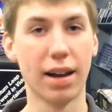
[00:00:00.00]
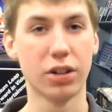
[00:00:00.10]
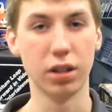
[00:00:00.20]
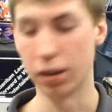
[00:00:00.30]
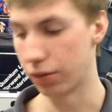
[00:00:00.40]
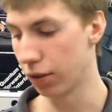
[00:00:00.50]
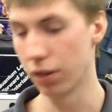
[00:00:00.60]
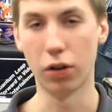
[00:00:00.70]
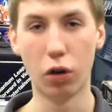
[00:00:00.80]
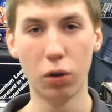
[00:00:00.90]
actually, full
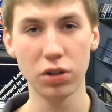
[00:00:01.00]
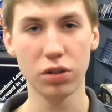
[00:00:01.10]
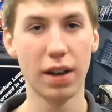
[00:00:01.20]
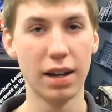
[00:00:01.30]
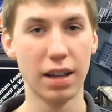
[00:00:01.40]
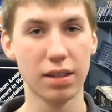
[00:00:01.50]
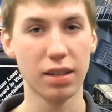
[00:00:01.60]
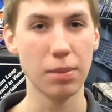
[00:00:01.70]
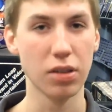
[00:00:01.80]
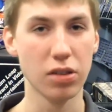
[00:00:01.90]
of a whole bunch of NES
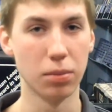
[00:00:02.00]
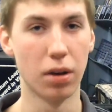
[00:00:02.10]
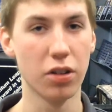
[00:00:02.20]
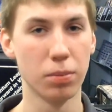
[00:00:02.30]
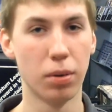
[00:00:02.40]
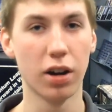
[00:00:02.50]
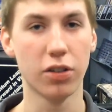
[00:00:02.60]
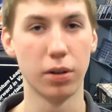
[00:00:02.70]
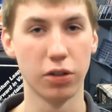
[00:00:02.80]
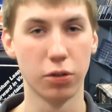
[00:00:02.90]
games and some other
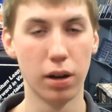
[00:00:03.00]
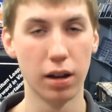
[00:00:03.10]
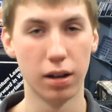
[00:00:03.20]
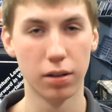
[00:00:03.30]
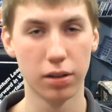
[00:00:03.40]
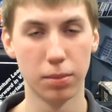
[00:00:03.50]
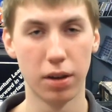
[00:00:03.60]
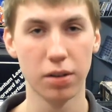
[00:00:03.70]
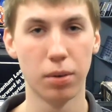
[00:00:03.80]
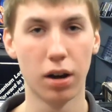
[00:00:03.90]
boxed ones
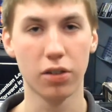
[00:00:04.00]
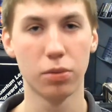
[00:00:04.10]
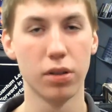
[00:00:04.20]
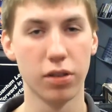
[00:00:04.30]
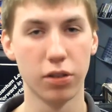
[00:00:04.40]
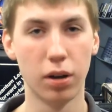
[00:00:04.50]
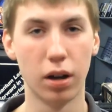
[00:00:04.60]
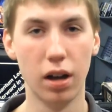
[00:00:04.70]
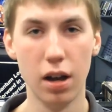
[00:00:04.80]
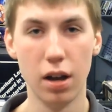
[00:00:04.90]
as
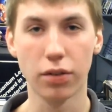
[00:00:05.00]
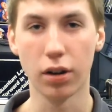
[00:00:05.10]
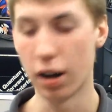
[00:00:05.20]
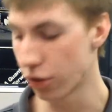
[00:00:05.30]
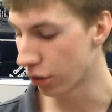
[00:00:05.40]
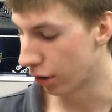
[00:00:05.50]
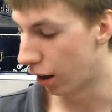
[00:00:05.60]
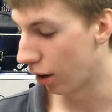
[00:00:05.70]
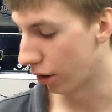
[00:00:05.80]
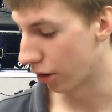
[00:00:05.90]
well, for
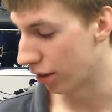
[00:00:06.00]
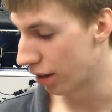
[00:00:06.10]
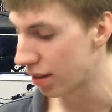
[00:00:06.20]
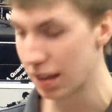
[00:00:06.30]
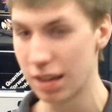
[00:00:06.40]
$100, and this